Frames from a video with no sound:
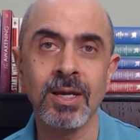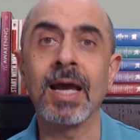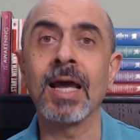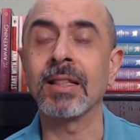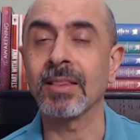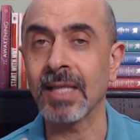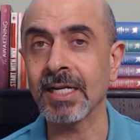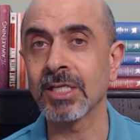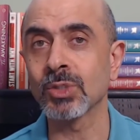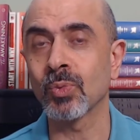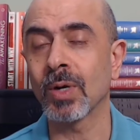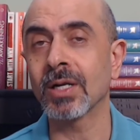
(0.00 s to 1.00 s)
And that
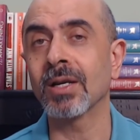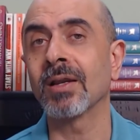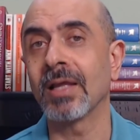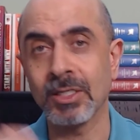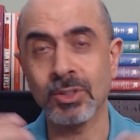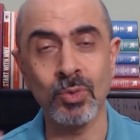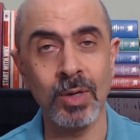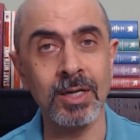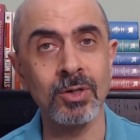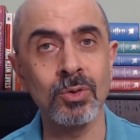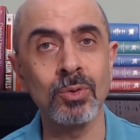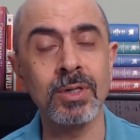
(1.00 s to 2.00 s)
is what is
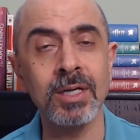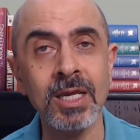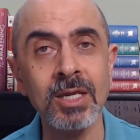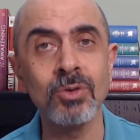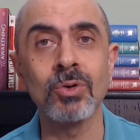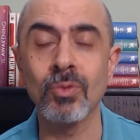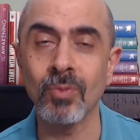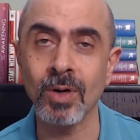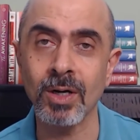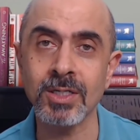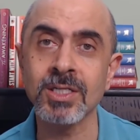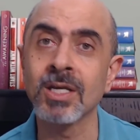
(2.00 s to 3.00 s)
going to take you
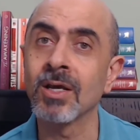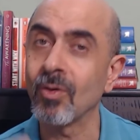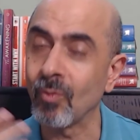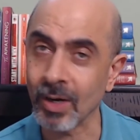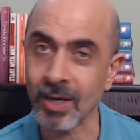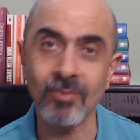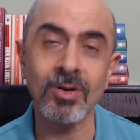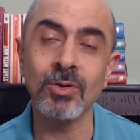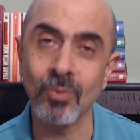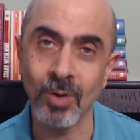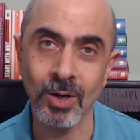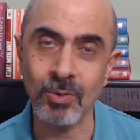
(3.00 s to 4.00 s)
towards whatever you
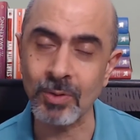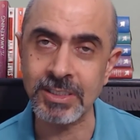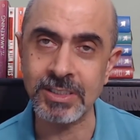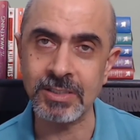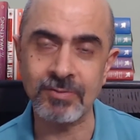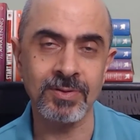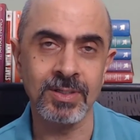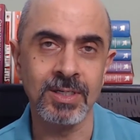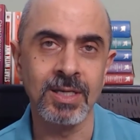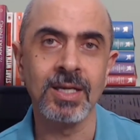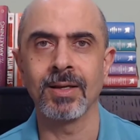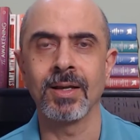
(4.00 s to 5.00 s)
want to achieve.
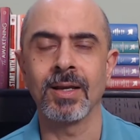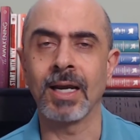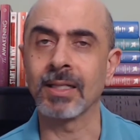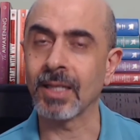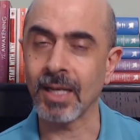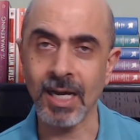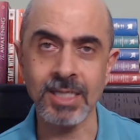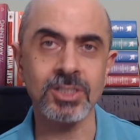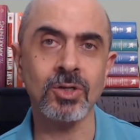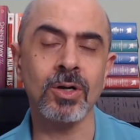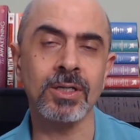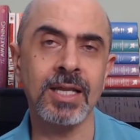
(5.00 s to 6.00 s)
And the last
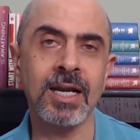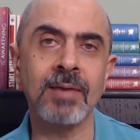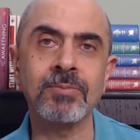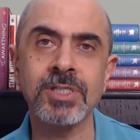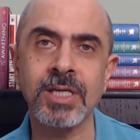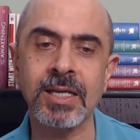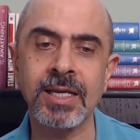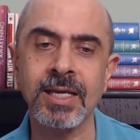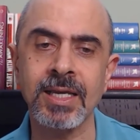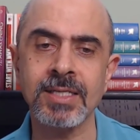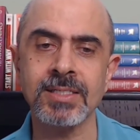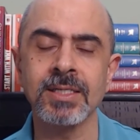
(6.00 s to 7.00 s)
thought that I'm sharing
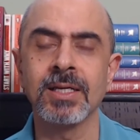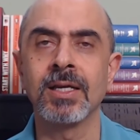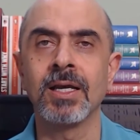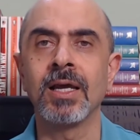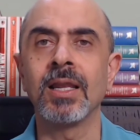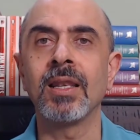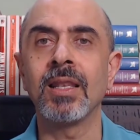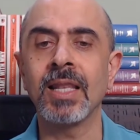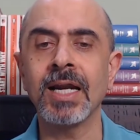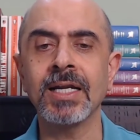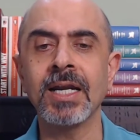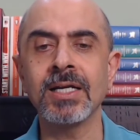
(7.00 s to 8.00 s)
is,
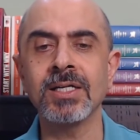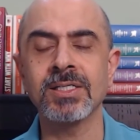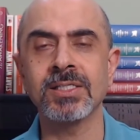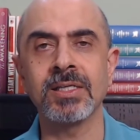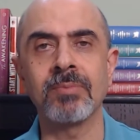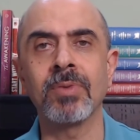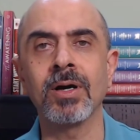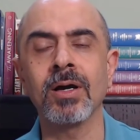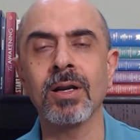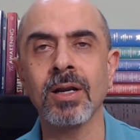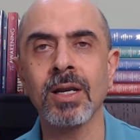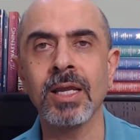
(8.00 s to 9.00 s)
let it
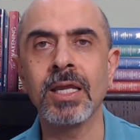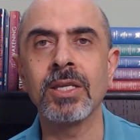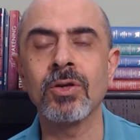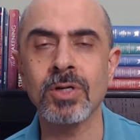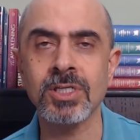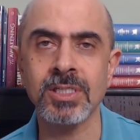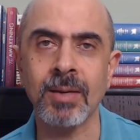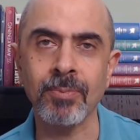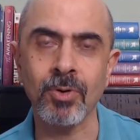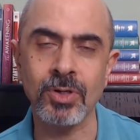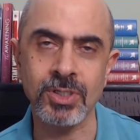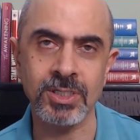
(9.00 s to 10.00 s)
simmer in your
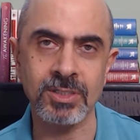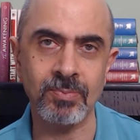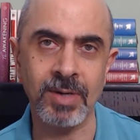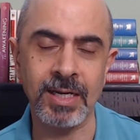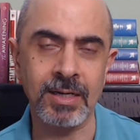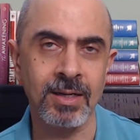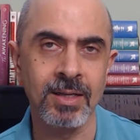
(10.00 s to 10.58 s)
subconscious mind.